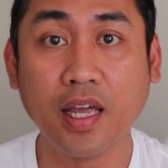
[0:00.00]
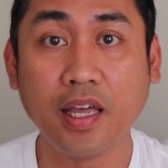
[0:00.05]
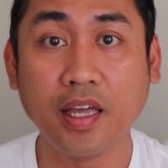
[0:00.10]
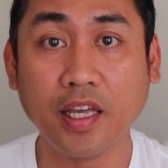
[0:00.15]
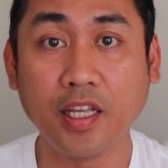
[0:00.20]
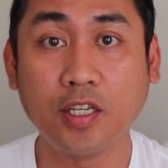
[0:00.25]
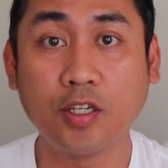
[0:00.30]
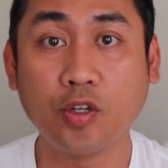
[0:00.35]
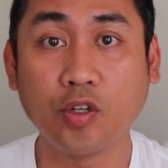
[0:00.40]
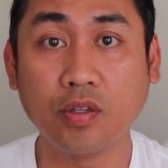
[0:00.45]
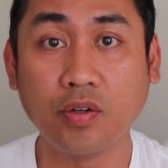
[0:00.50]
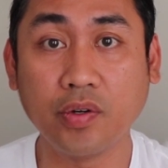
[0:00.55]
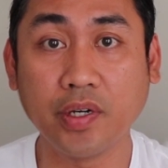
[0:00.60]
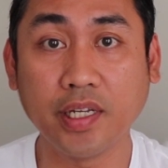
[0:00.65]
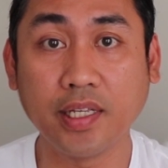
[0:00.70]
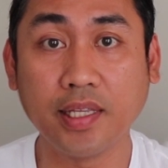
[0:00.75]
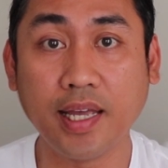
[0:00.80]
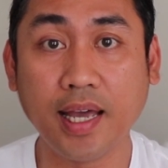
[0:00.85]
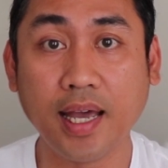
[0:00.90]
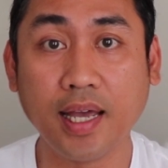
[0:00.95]
it should
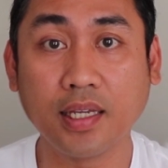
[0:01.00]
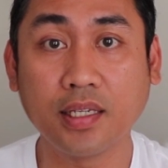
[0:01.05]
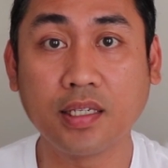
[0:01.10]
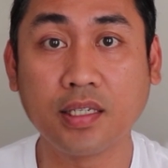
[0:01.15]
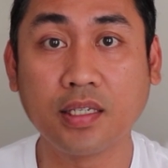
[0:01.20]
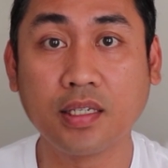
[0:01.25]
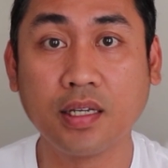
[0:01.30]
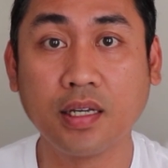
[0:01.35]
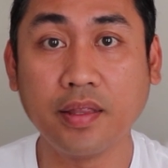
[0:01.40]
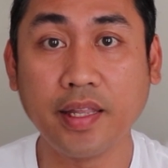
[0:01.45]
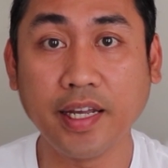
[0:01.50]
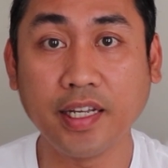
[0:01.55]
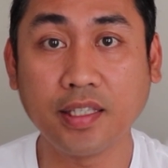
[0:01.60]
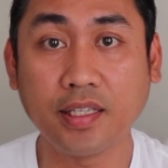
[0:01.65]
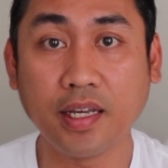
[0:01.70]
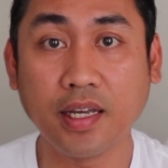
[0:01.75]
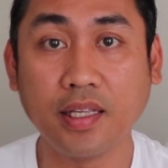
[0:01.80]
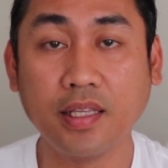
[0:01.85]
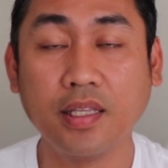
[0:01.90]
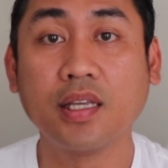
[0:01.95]
read as
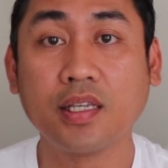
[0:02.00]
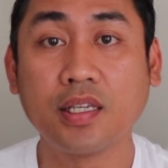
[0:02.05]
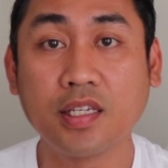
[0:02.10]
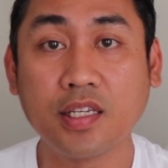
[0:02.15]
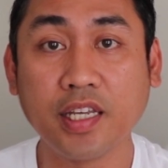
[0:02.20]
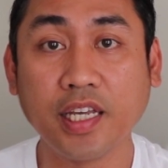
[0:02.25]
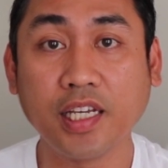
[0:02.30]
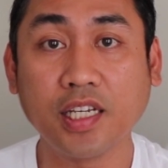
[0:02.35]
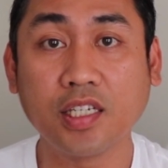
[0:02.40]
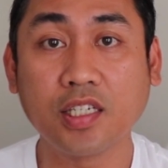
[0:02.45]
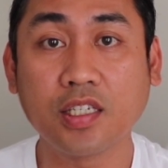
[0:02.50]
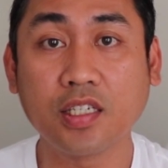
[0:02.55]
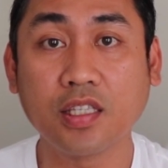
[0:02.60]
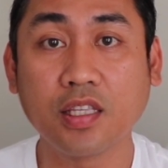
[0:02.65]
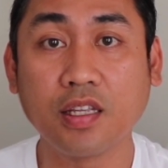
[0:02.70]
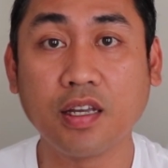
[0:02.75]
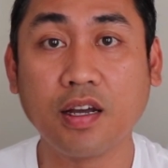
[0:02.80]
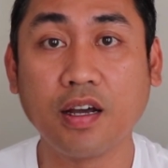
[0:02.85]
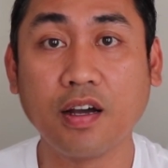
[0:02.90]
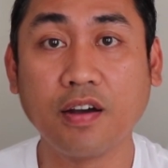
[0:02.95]
dated
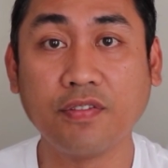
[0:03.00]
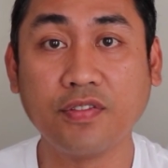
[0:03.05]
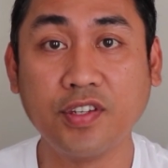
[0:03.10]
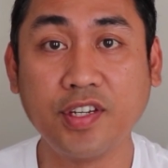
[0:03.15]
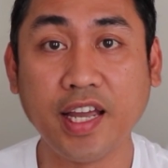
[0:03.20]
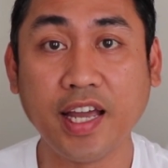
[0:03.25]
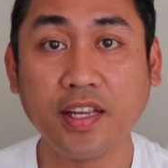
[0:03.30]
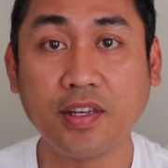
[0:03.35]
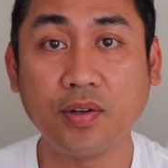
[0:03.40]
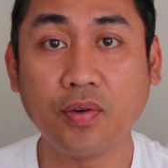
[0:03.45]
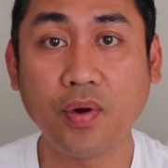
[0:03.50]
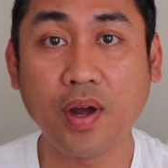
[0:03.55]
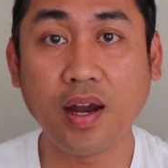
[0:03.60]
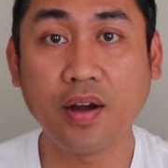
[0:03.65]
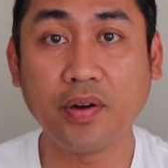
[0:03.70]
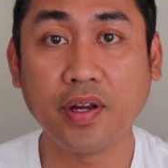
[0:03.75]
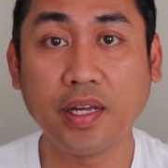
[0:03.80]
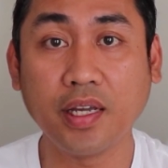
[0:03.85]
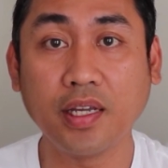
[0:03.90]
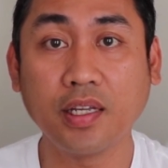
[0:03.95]
6th of
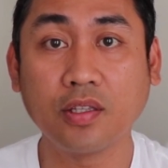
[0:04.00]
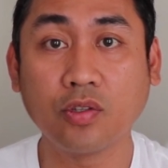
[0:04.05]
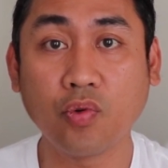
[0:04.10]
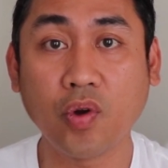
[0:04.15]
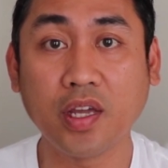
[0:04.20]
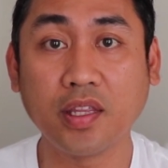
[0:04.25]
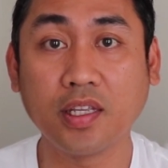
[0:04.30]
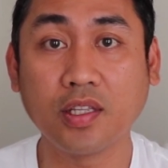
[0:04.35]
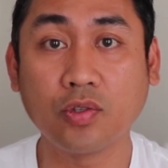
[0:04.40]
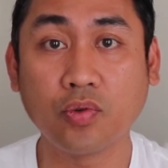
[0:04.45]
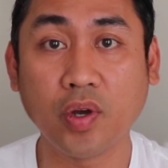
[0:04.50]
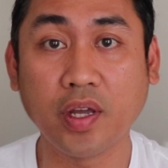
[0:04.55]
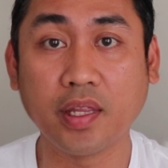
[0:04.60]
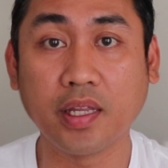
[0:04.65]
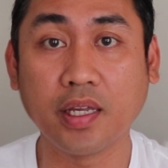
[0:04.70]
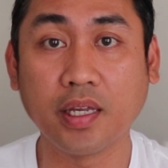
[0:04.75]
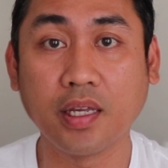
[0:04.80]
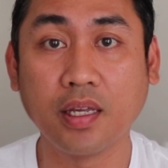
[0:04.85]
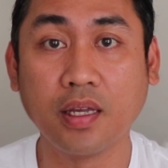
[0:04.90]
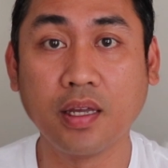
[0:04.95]
January
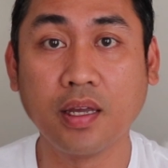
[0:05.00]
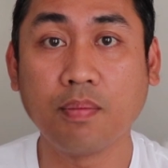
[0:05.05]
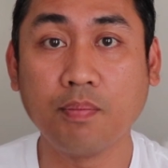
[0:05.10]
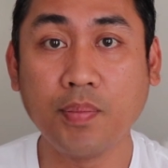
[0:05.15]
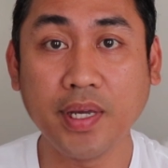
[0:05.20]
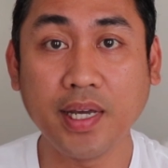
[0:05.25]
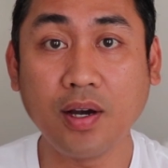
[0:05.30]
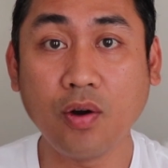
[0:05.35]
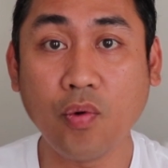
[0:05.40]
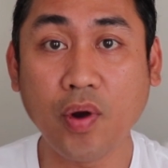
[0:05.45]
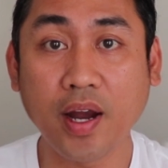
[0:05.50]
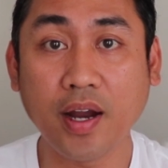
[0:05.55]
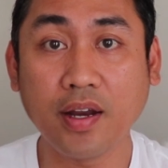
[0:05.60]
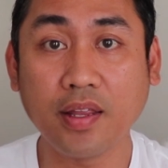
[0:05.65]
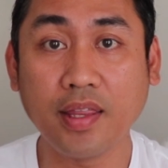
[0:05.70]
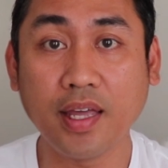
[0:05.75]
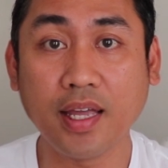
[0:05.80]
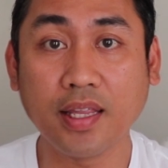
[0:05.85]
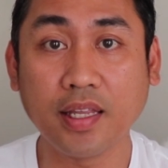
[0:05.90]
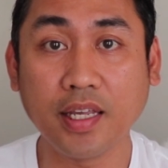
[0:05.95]
2020. Be aware
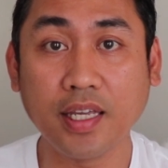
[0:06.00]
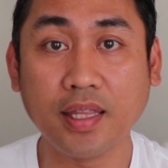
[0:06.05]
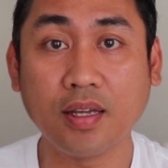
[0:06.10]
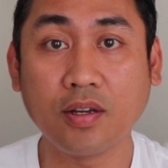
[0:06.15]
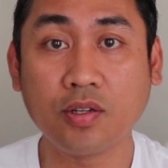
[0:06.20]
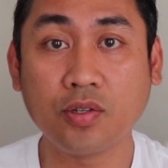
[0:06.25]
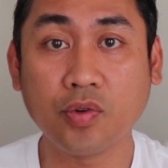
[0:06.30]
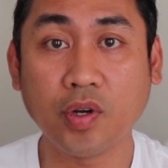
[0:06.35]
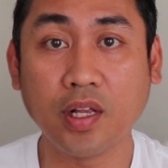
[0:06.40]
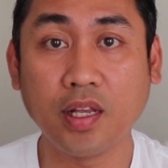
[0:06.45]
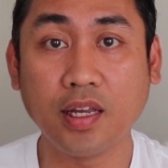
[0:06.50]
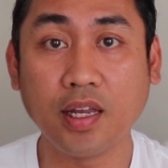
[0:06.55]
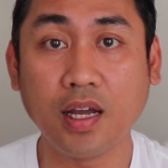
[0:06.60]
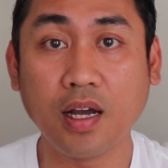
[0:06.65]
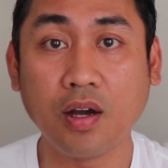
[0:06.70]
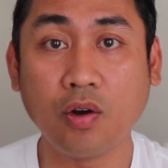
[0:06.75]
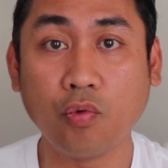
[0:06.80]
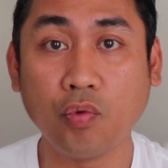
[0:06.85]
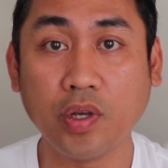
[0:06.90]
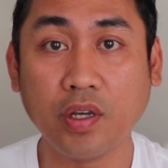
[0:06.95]
that in
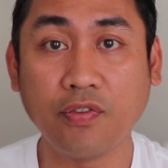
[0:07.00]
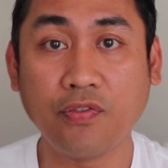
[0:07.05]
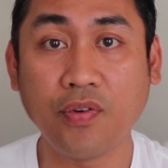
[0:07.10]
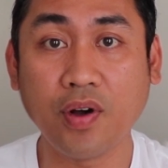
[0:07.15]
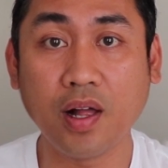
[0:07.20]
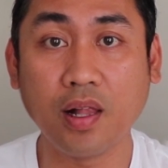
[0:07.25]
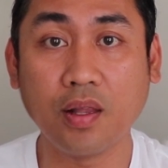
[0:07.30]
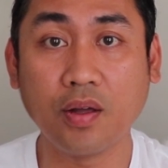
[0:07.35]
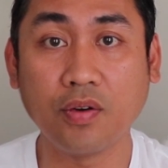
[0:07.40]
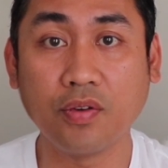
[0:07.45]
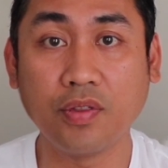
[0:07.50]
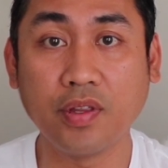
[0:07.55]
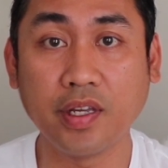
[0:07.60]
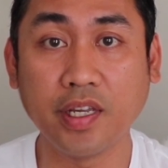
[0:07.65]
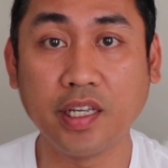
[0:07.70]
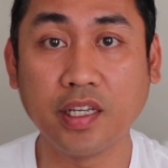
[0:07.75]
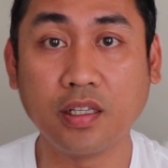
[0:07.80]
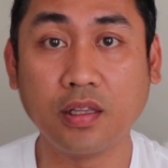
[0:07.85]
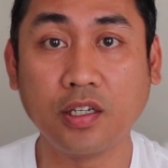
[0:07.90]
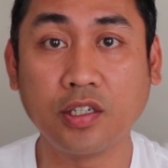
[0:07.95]
Australia we follow the
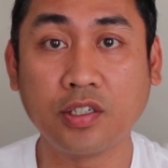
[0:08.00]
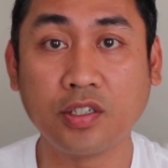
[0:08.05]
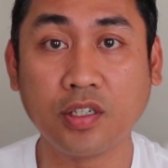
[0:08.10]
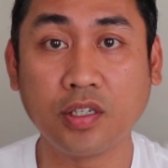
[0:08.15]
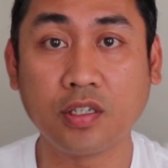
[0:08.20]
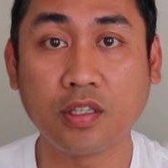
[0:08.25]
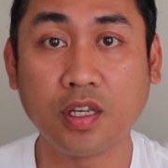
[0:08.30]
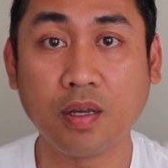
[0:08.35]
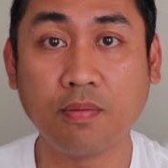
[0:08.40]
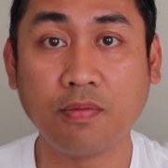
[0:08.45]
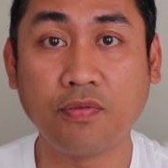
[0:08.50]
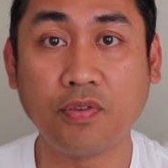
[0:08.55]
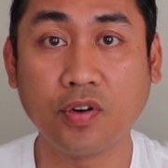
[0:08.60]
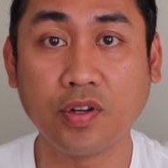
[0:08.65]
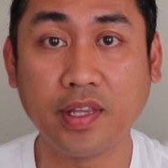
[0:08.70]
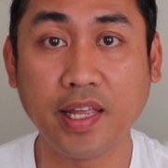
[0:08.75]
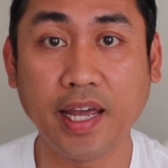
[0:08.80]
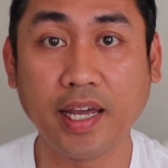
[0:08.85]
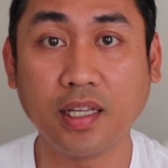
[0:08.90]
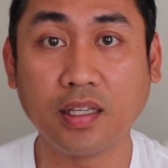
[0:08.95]
English system for
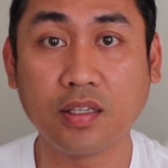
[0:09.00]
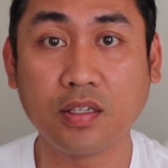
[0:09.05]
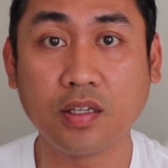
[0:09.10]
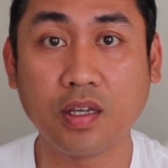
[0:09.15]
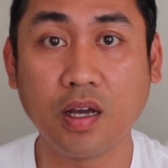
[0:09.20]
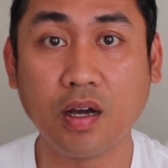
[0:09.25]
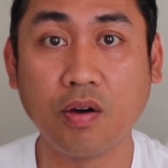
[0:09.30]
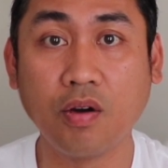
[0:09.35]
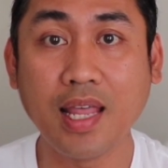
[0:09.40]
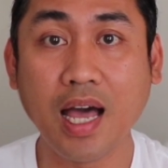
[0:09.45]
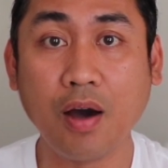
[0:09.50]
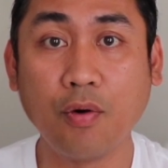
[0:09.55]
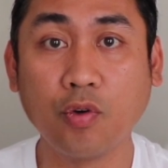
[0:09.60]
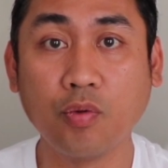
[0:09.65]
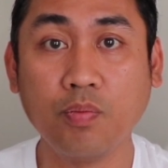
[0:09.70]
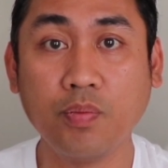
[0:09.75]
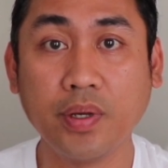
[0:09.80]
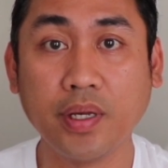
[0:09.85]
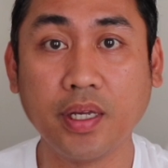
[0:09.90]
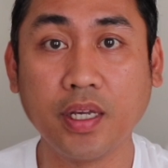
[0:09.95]
dates, so that
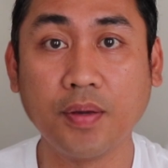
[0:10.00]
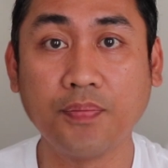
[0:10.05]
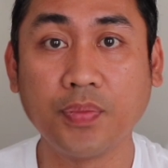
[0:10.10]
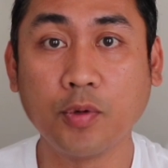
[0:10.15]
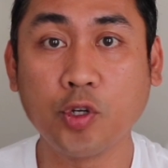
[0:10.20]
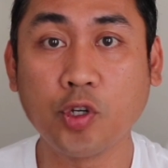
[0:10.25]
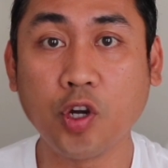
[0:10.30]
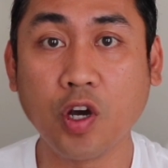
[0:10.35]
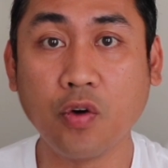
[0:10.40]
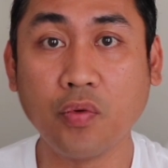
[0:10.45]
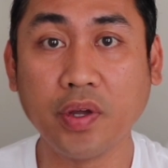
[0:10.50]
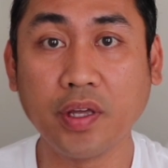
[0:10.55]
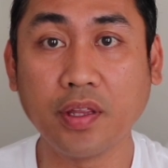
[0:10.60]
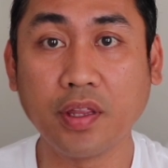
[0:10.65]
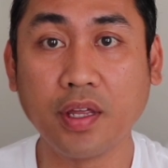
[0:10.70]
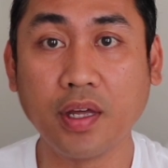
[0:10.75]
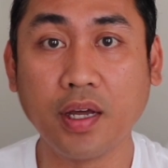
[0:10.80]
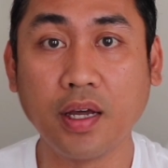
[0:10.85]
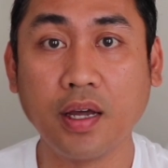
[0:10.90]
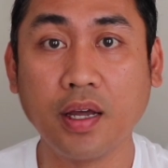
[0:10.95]
would be showing
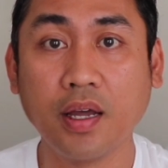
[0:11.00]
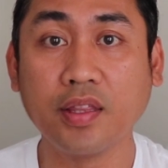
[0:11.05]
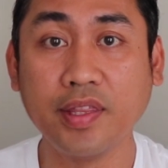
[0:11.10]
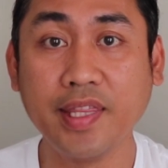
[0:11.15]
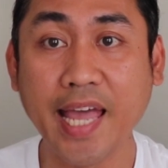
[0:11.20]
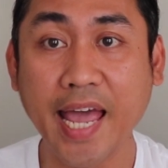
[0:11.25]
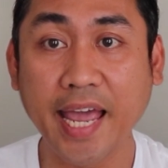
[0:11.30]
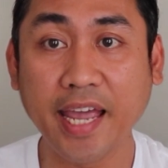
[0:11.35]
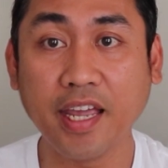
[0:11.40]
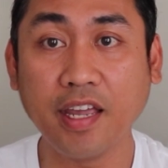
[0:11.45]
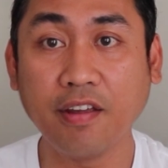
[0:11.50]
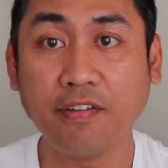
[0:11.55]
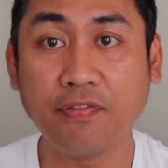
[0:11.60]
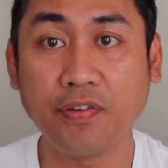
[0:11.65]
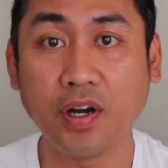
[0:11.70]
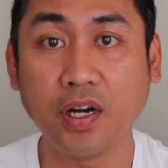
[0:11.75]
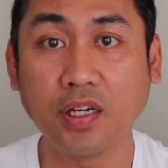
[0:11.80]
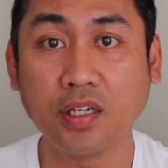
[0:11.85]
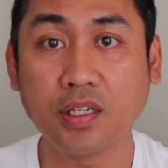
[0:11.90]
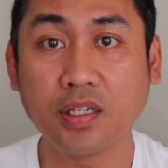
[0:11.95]
the day
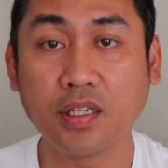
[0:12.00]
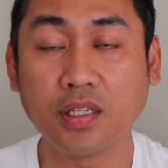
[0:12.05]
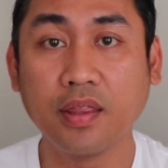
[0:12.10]
first,